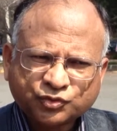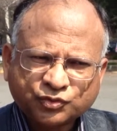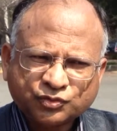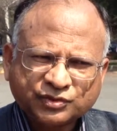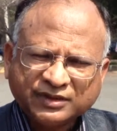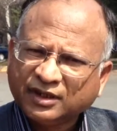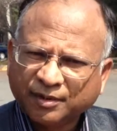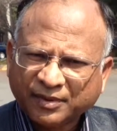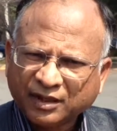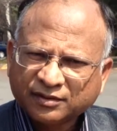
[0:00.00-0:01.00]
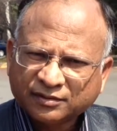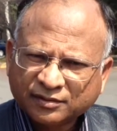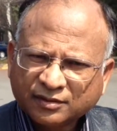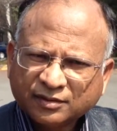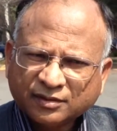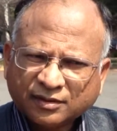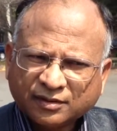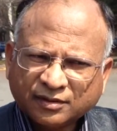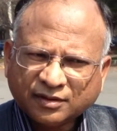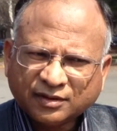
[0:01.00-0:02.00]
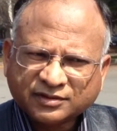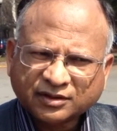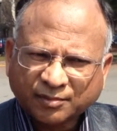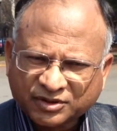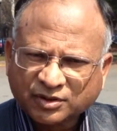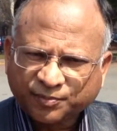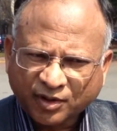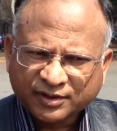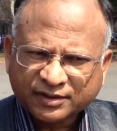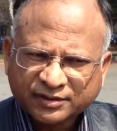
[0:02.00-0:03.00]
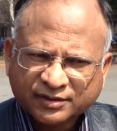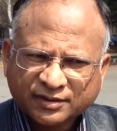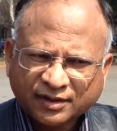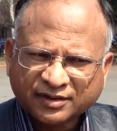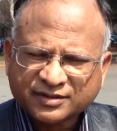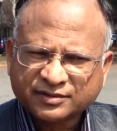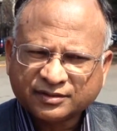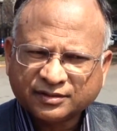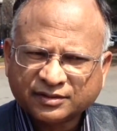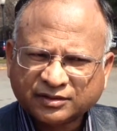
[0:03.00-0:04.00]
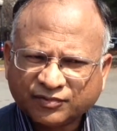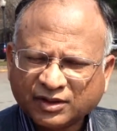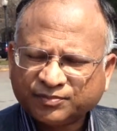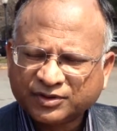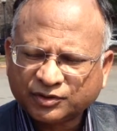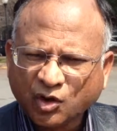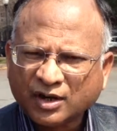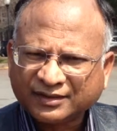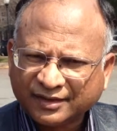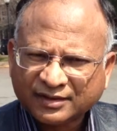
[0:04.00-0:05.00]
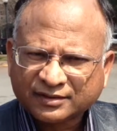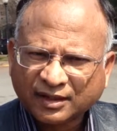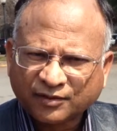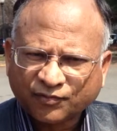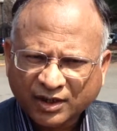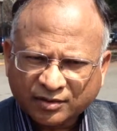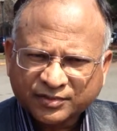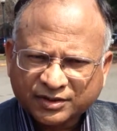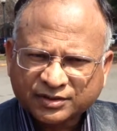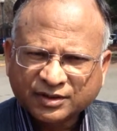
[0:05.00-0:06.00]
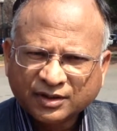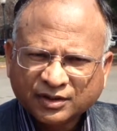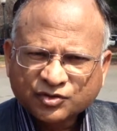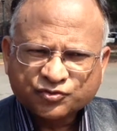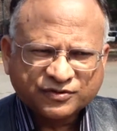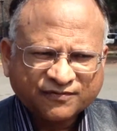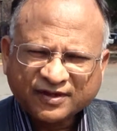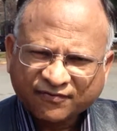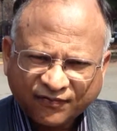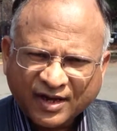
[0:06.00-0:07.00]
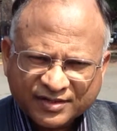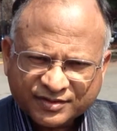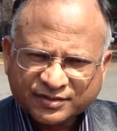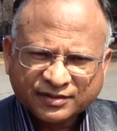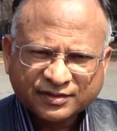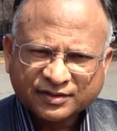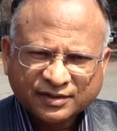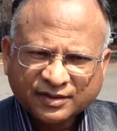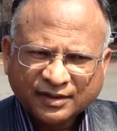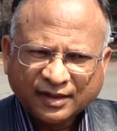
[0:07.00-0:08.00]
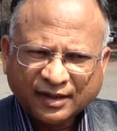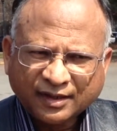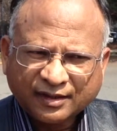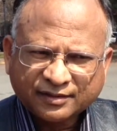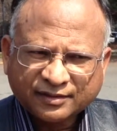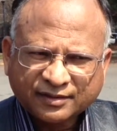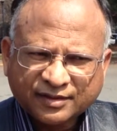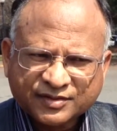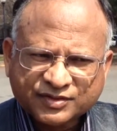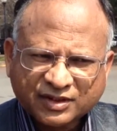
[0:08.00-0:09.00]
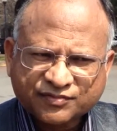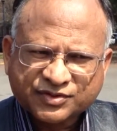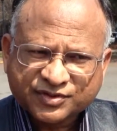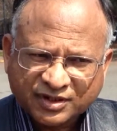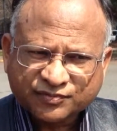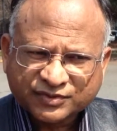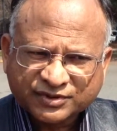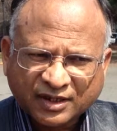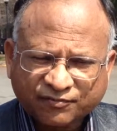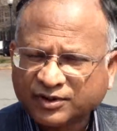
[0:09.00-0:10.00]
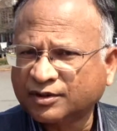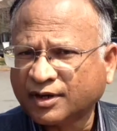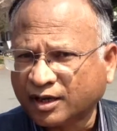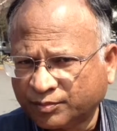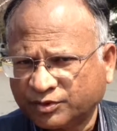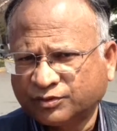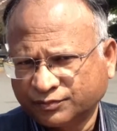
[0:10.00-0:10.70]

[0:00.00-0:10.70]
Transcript: through EMA, as a commercial product, and it is developed in .NET environment, so it's very fast, and it gives results which are very reliable.